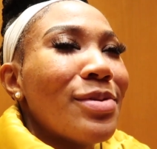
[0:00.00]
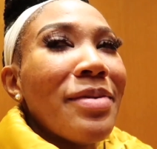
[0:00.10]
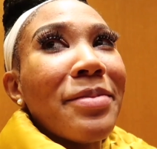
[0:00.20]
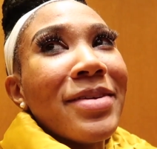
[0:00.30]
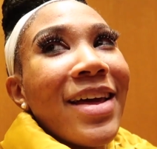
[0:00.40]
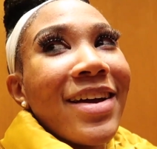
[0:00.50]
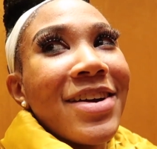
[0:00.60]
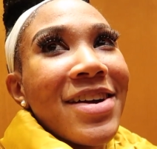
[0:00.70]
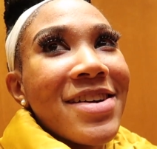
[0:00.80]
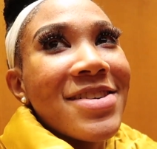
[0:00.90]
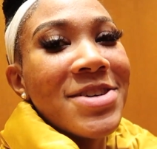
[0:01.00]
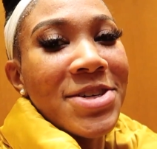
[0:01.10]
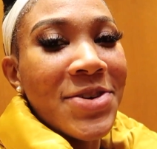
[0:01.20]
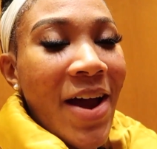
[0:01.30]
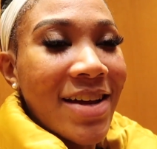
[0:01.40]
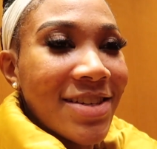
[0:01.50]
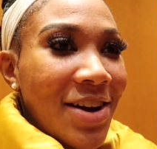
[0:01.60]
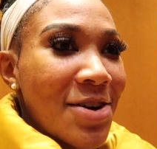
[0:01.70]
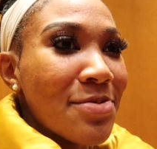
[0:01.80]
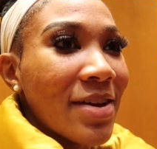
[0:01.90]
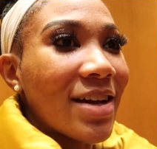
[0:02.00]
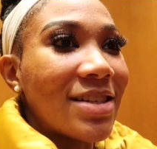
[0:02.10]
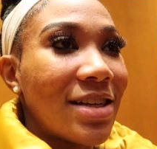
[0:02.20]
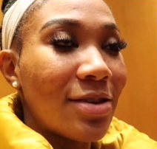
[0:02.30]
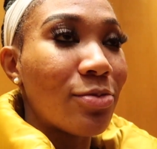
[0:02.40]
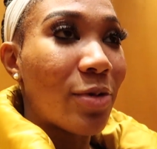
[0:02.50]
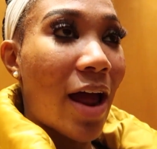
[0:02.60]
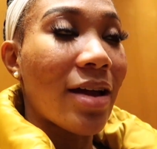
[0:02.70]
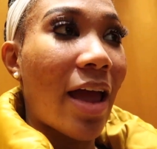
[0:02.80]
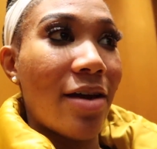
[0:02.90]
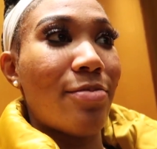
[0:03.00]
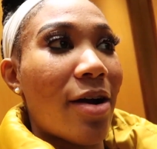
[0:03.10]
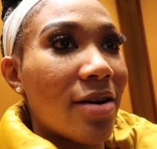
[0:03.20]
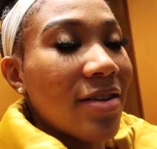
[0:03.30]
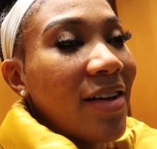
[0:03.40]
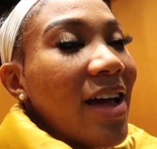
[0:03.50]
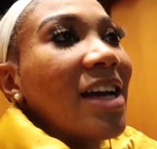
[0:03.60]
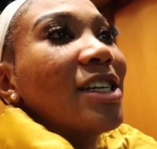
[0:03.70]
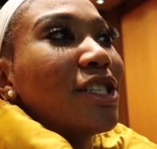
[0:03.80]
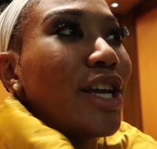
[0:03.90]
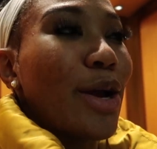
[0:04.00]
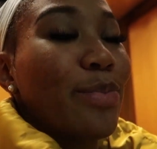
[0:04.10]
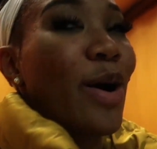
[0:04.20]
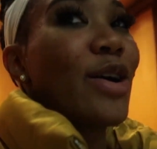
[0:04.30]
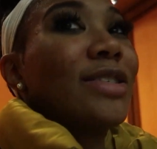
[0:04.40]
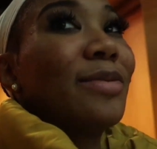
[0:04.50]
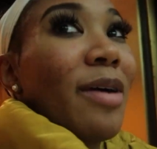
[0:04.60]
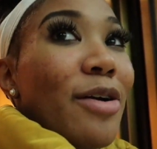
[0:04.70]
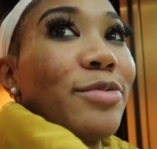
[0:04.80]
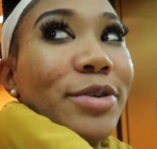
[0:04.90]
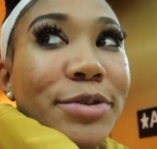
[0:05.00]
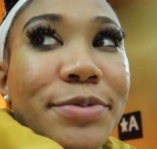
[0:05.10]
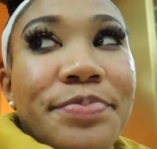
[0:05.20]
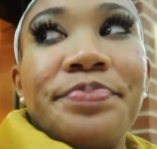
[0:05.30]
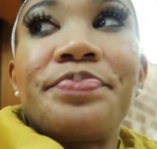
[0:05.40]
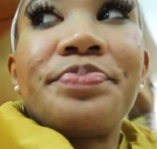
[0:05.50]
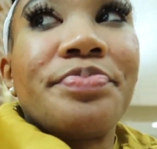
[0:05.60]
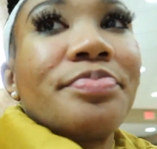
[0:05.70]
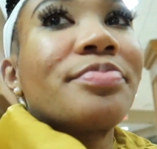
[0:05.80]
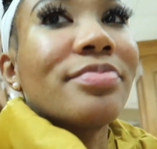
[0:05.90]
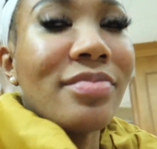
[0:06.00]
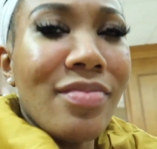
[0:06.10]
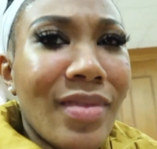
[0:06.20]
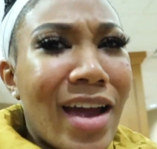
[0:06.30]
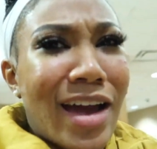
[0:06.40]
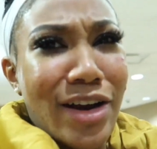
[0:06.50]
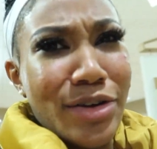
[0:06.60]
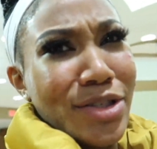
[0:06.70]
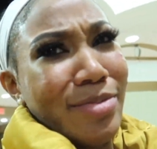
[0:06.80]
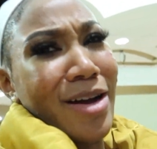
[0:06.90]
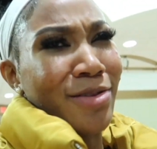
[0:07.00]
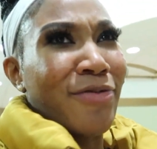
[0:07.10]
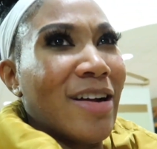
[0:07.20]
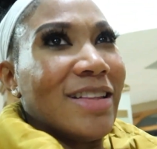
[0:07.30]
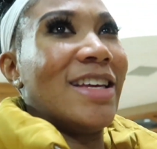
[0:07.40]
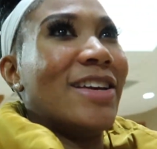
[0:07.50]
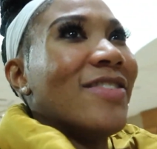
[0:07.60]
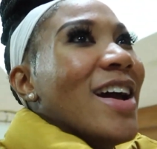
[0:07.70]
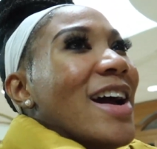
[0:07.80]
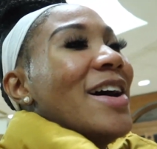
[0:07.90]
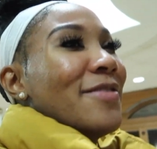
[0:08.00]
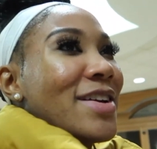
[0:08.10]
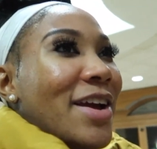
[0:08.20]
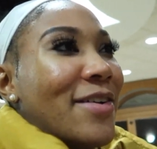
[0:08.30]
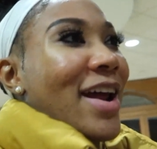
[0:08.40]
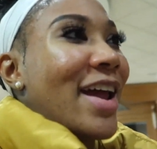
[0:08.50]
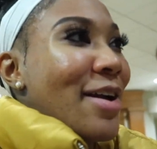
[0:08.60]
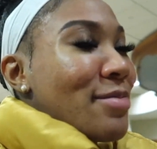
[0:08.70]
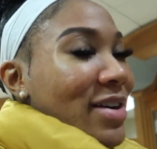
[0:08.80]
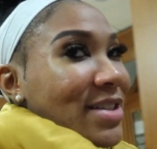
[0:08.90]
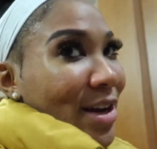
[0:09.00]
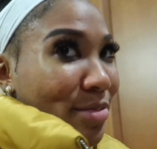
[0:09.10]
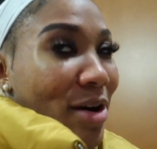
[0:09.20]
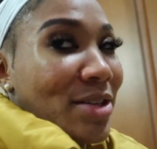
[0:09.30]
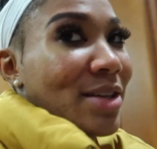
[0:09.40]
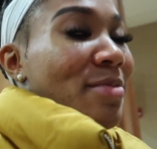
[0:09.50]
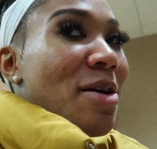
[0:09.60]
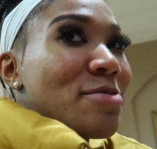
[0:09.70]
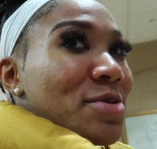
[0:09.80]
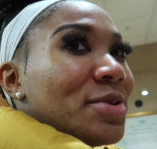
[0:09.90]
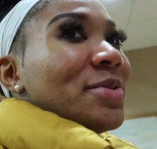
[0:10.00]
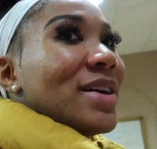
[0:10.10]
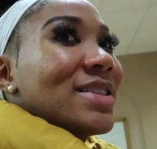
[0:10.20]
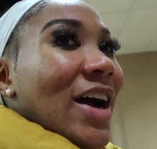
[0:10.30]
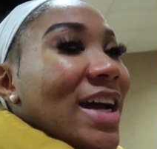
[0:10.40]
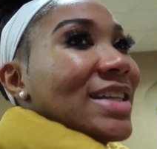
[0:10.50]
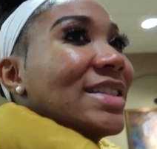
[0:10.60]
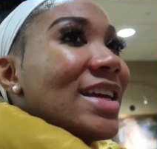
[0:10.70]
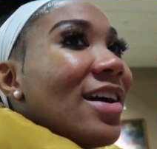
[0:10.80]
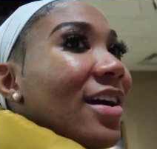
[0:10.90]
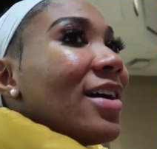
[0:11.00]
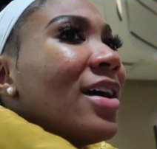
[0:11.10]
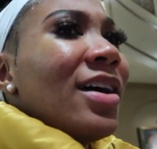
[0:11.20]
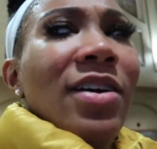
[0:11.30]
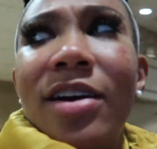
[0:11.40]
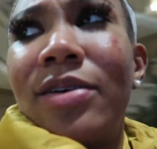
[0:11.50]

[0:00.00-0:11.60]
remember that girl who you had shown me? Because she, when I gave her, she had brought her to my room. I gotta use some after I leave. But yeah, when I gave birth, she had brought her to my room so I could see her. Oh,